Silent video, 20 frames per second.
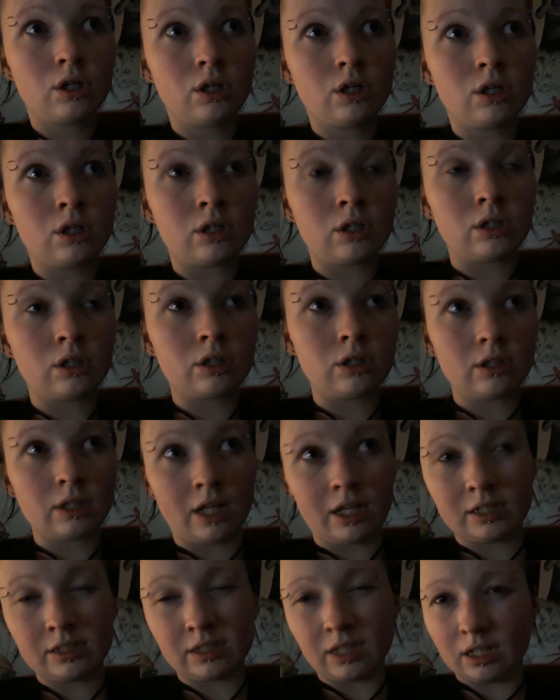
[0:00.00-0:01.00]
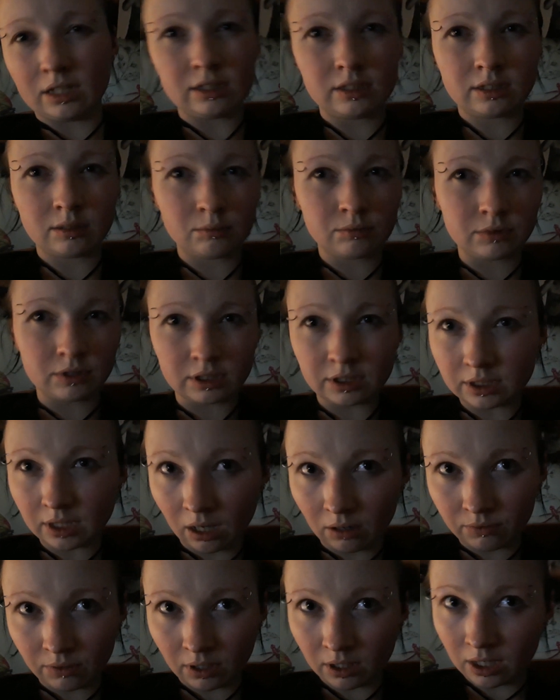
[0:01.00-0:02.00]
like selling some of the
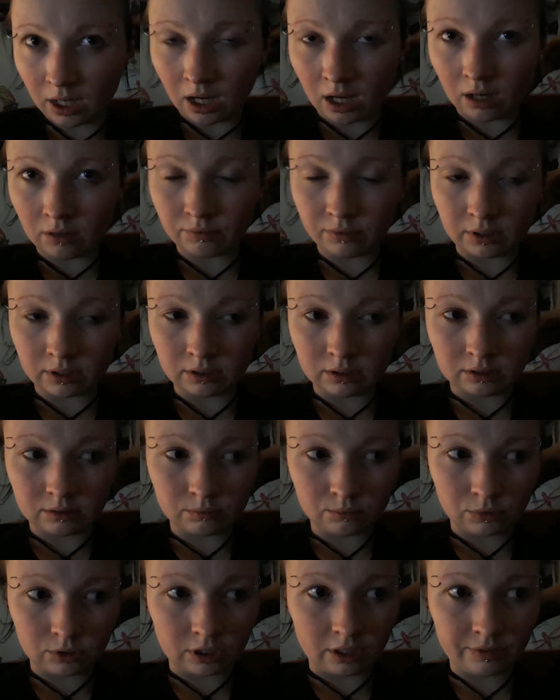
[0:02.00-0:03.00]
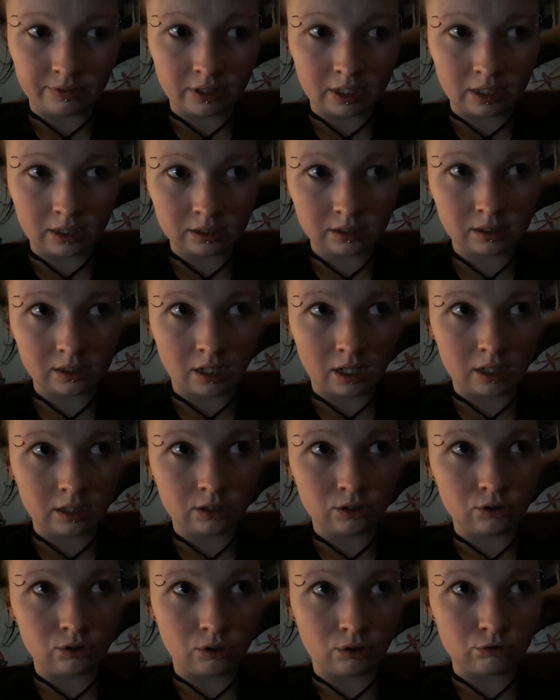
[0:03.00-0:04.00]
stuff I have and whatever else,
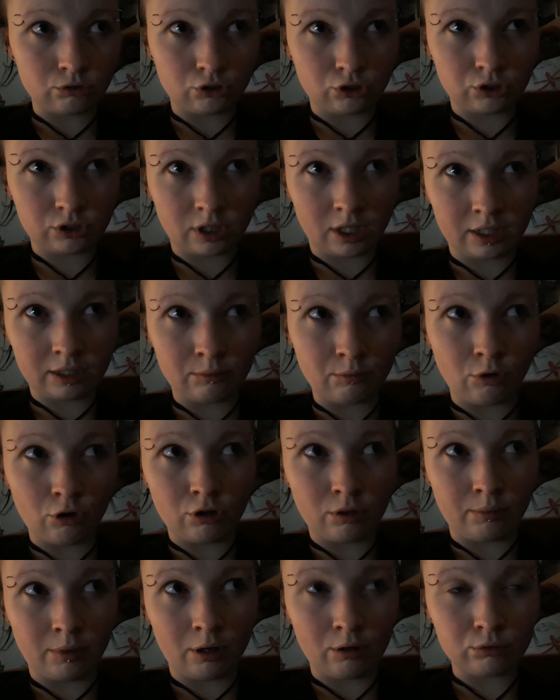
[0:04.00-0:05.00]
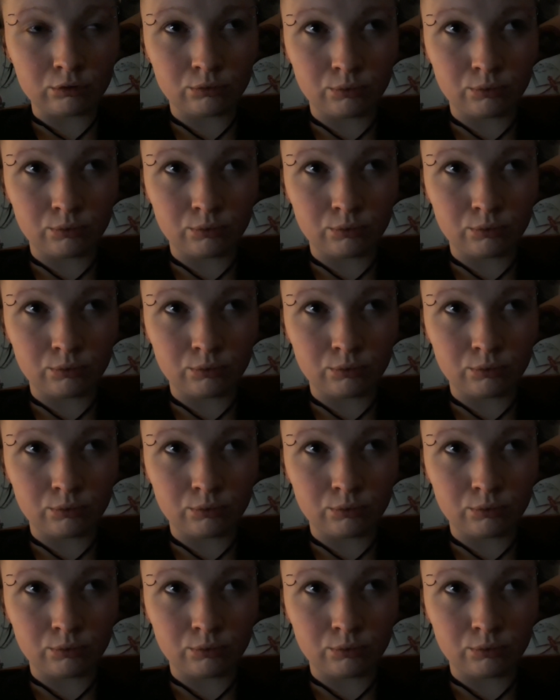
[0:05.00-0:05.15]
like, just kind of more about